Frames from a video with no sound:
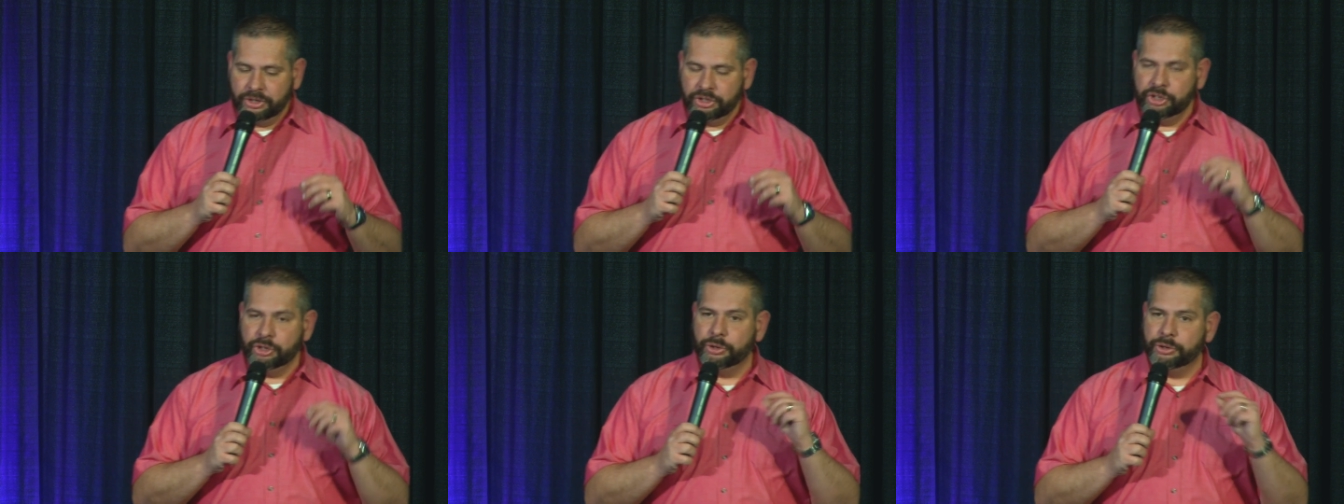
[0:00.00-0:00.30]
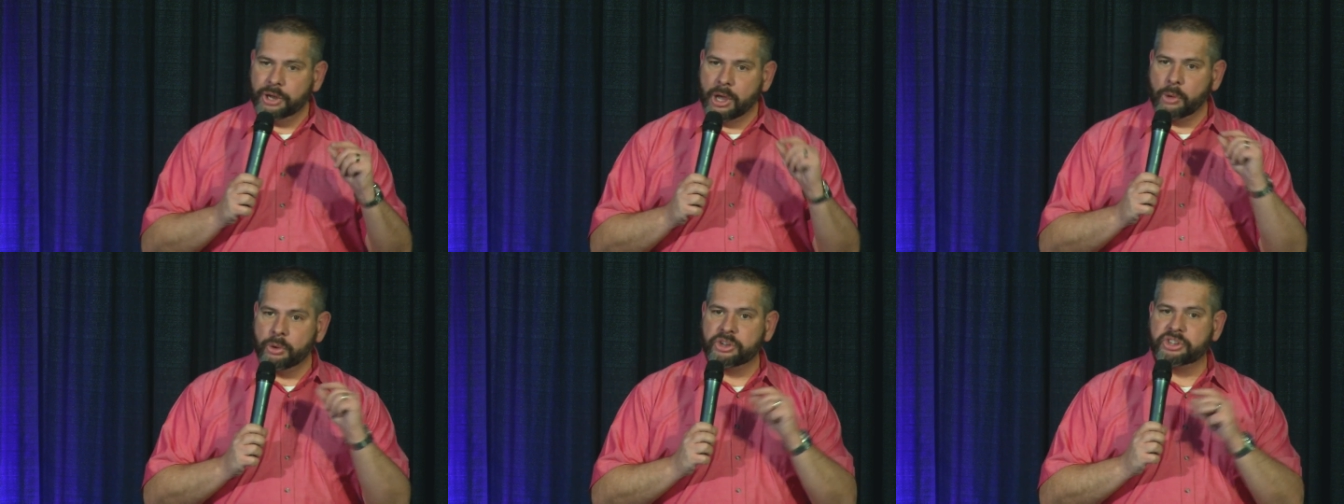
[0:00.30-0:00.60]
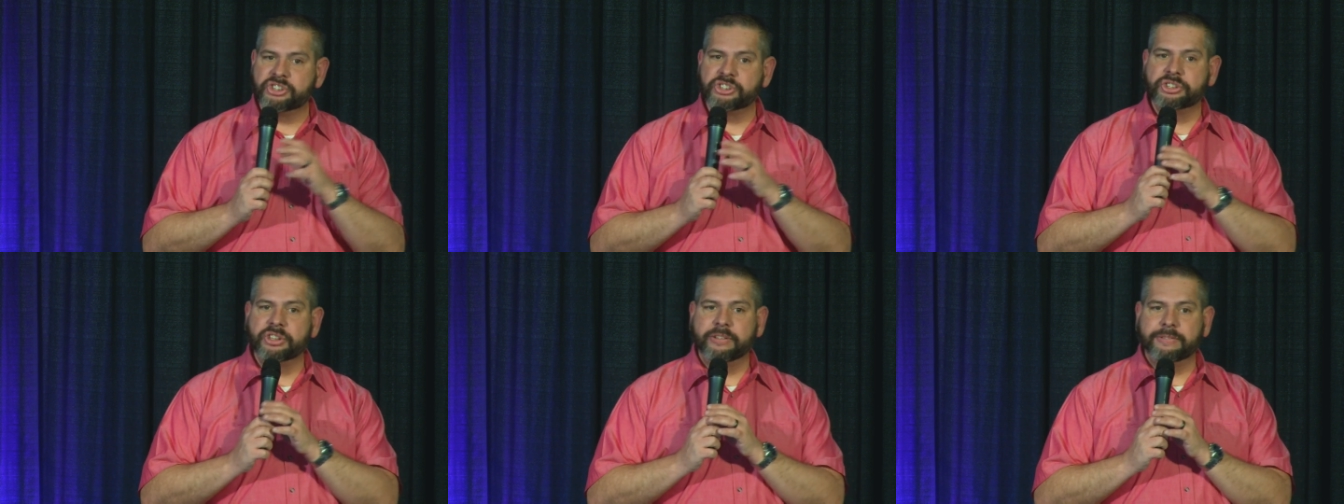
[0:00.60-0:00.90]
you'll
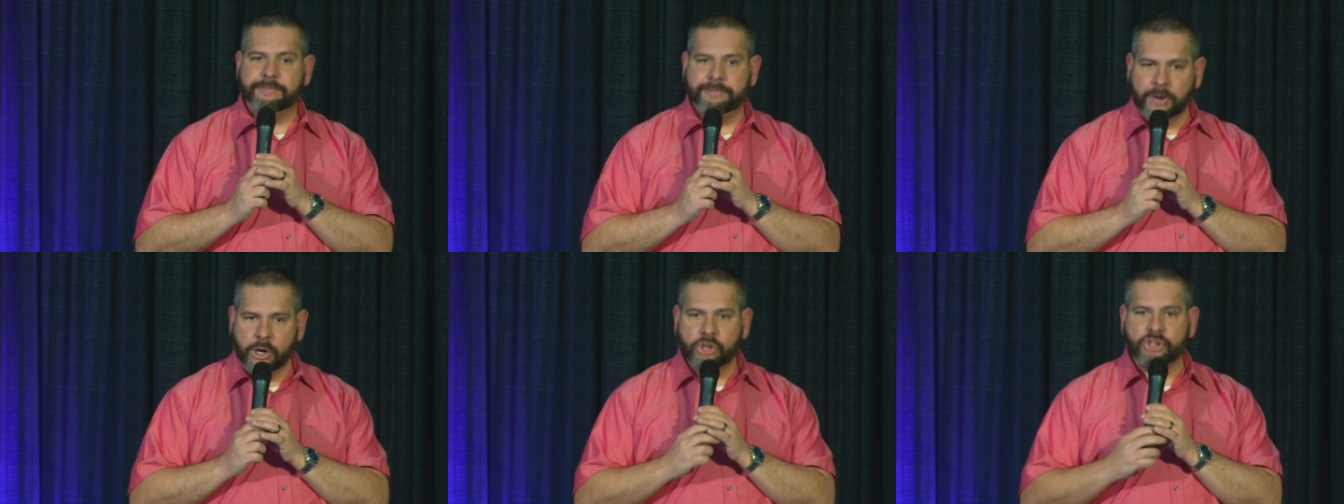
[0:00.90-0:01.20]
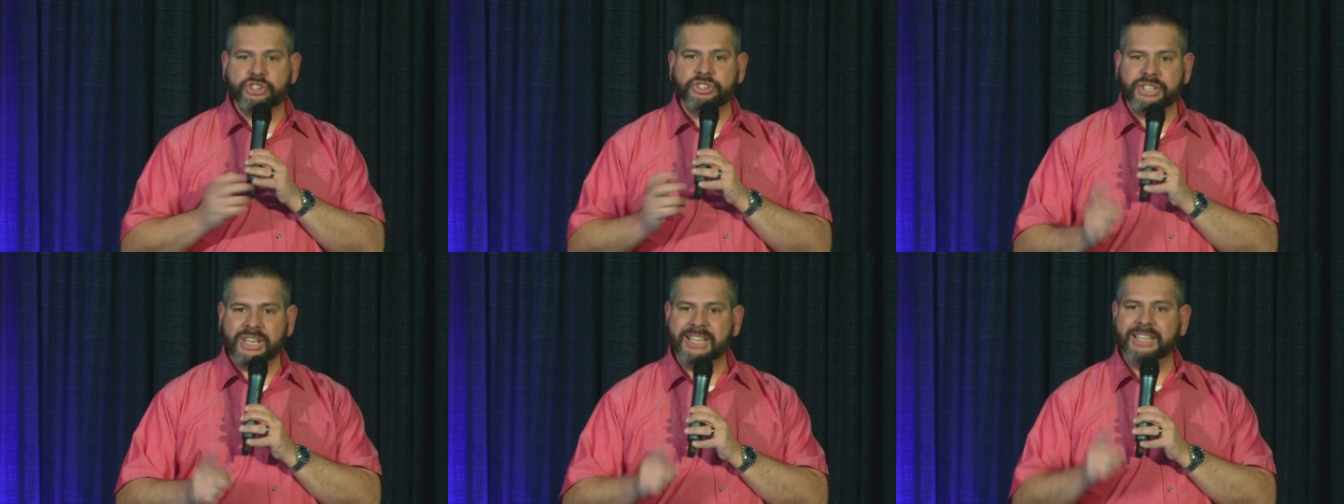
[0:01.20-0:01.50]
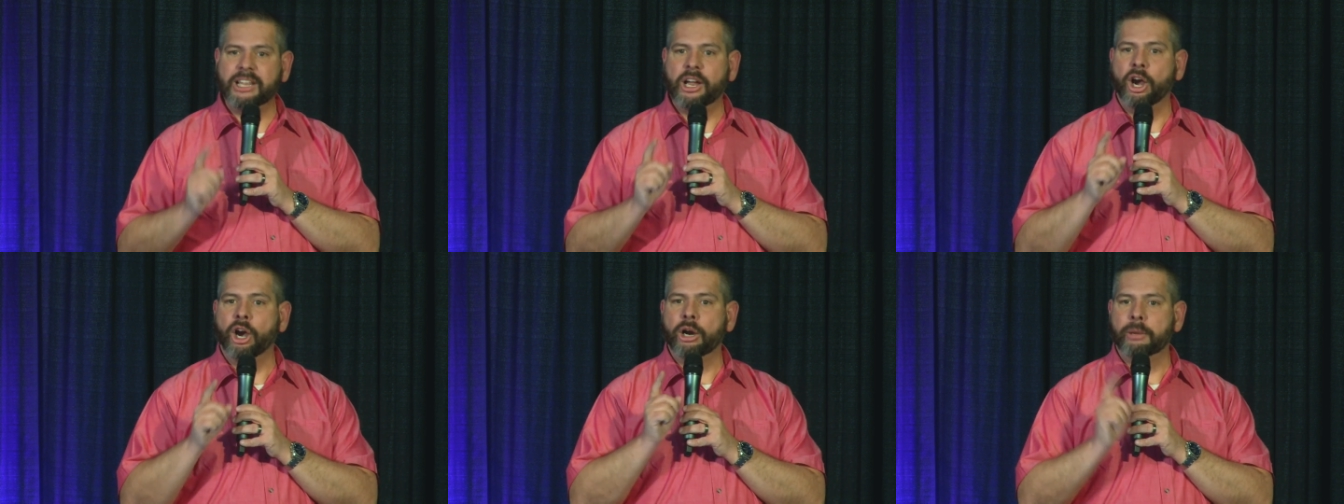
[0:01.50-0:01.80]
notice the first
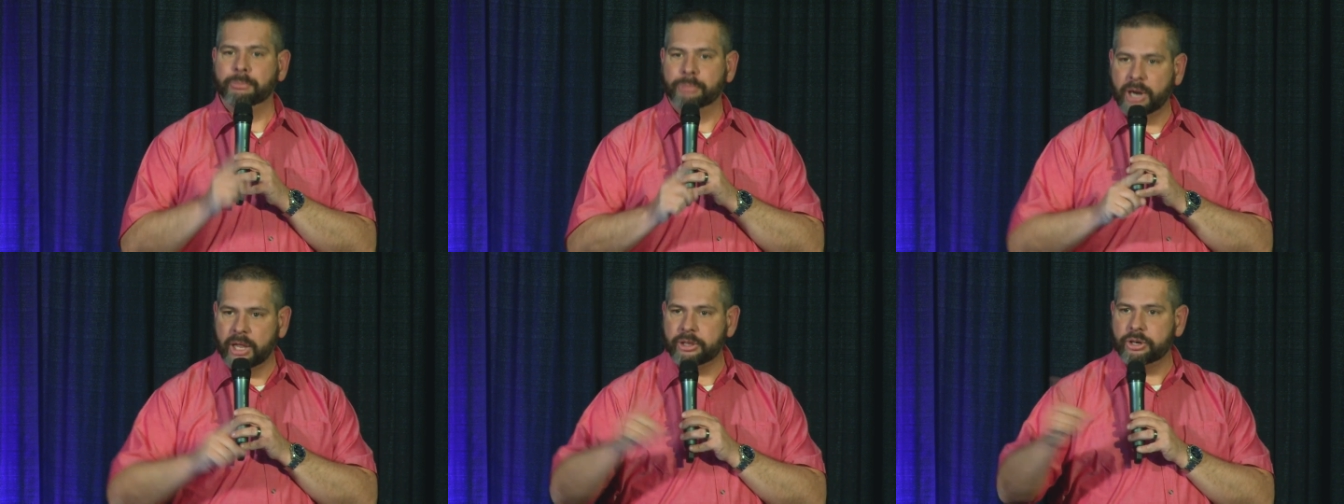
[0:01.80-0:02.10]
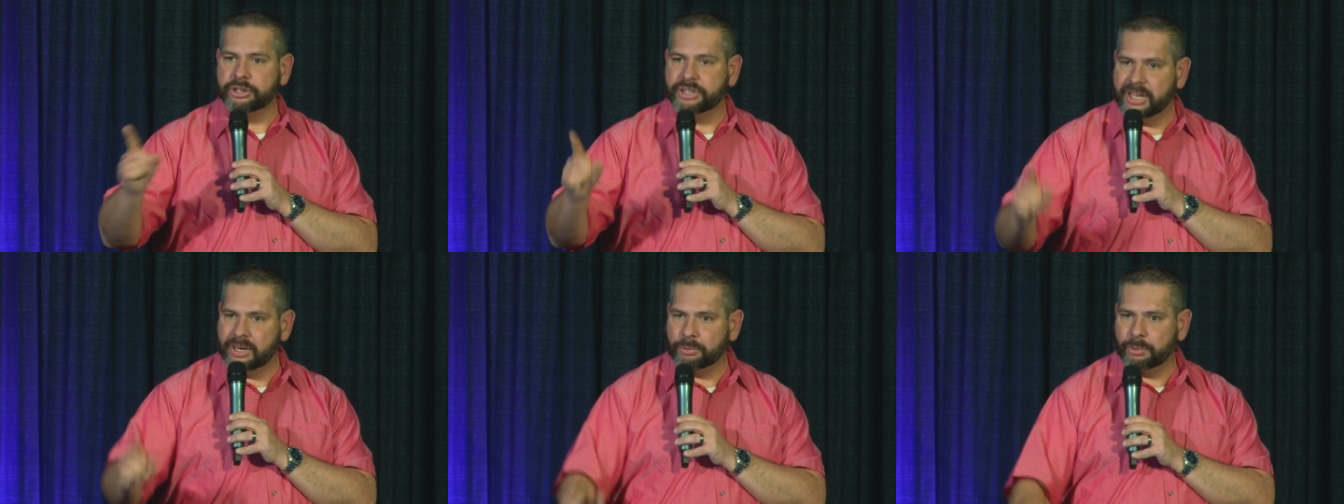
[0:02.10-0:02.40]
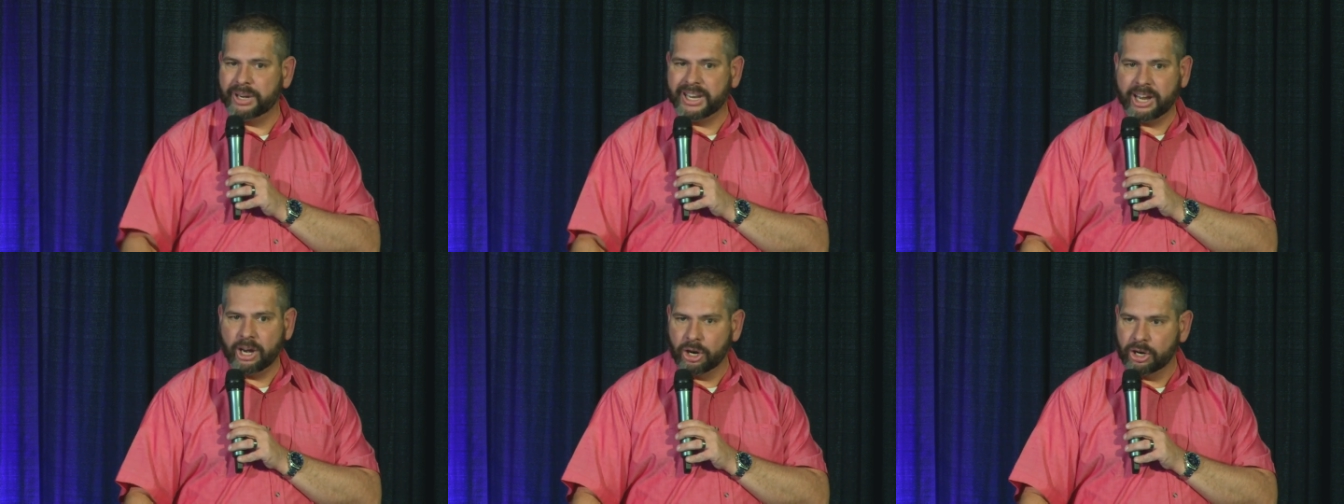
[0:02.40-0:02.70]
thing that her brother
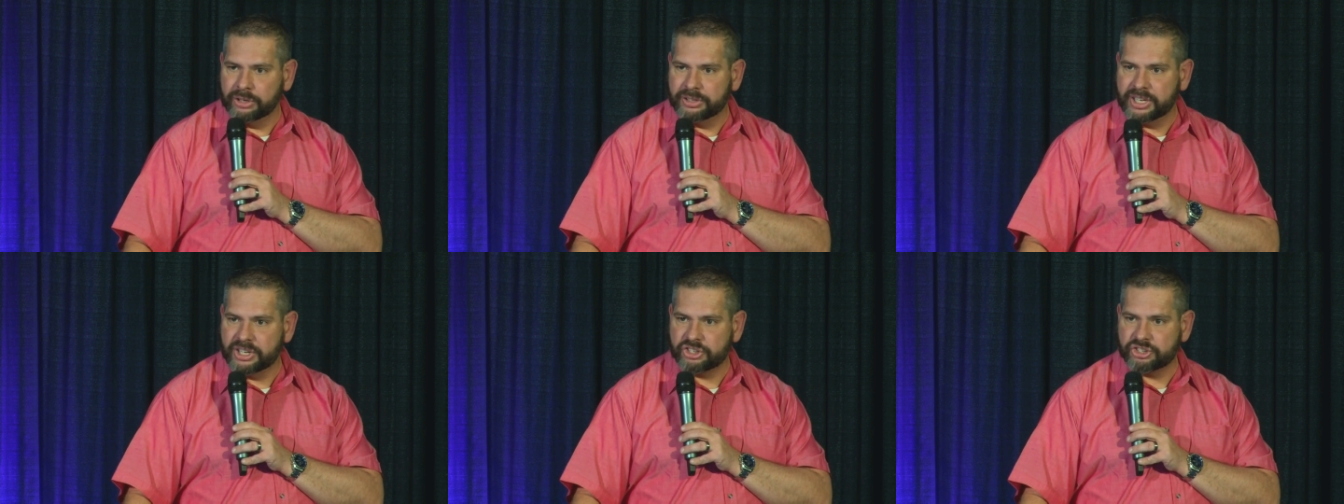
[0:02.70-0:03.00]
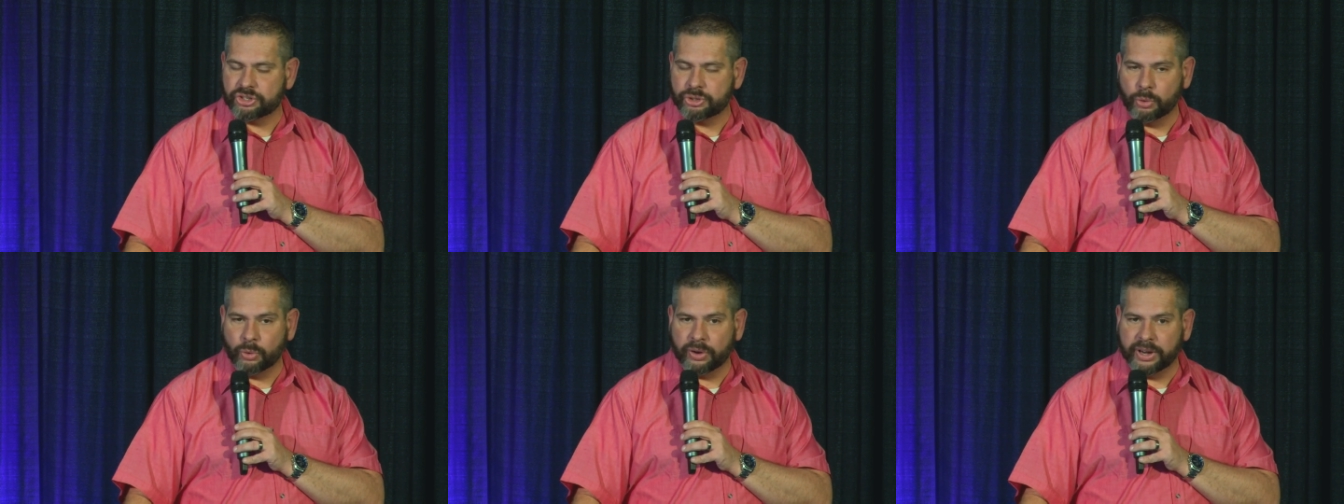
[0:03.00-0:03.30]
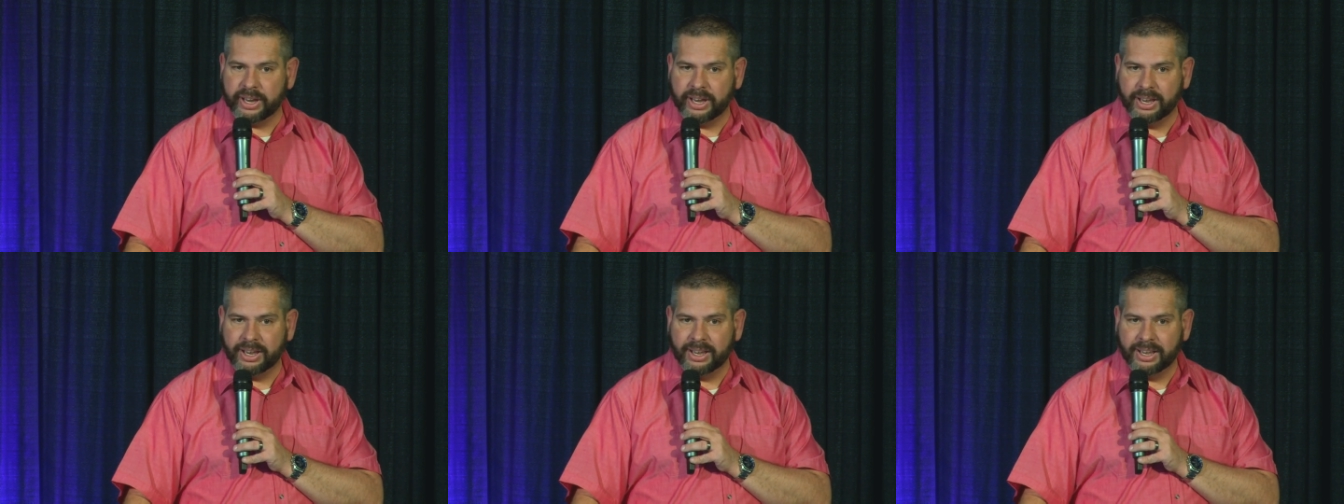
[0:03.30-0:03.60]
did when he heard this
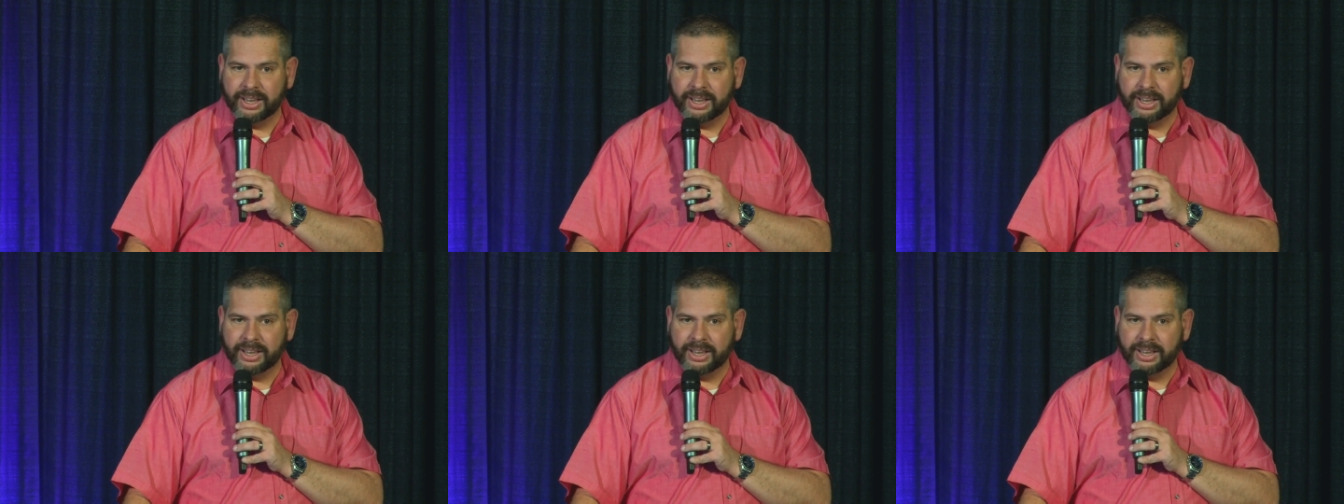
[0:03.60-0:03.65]
story